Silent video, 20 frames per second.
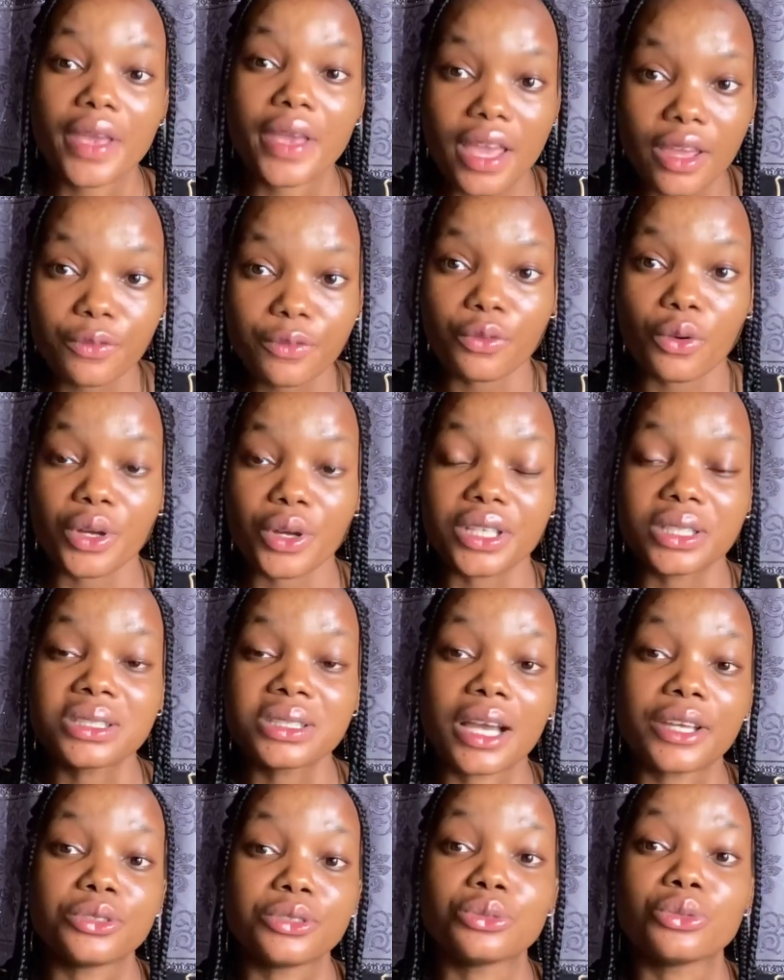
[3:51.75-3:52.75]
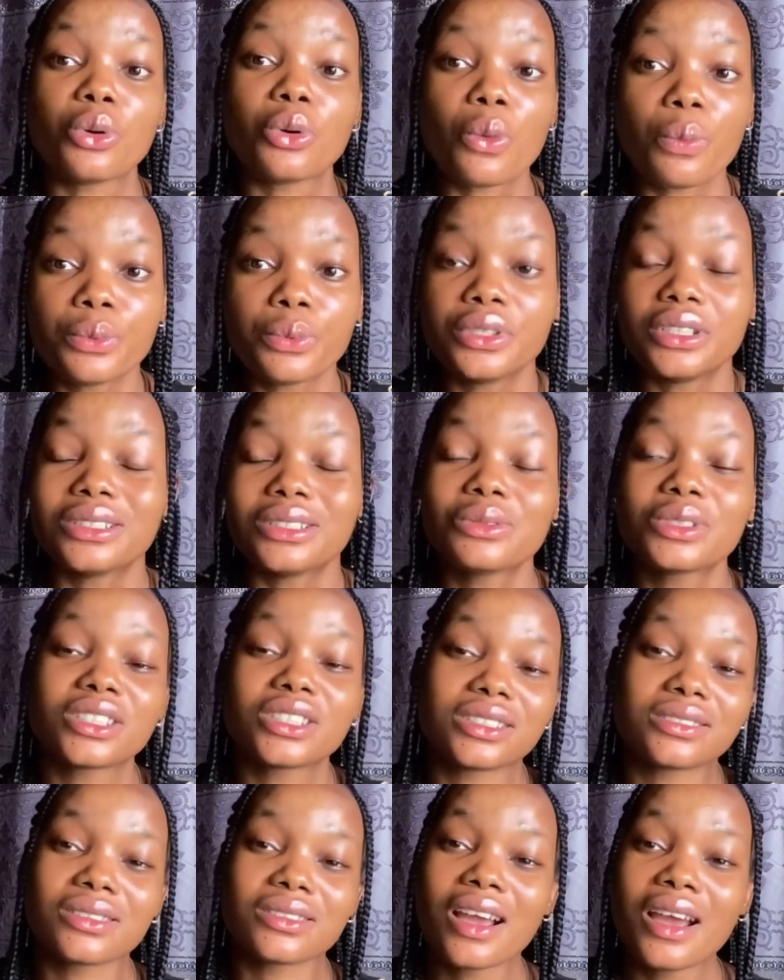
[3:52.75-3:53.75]
pay for it and you open
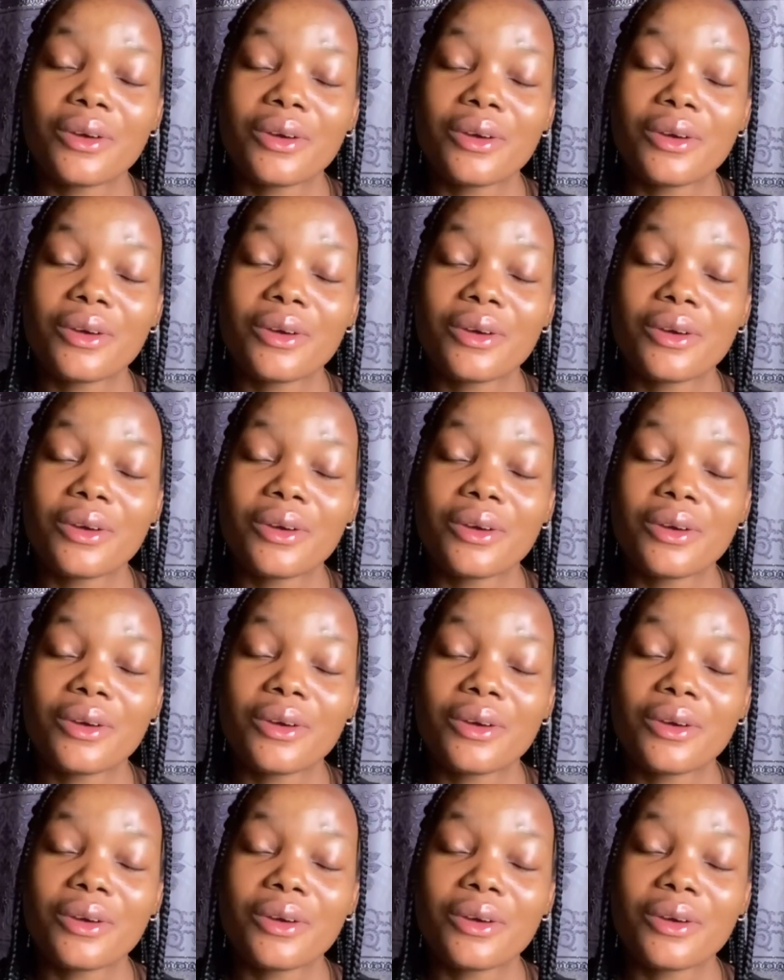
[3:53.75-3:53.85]
it,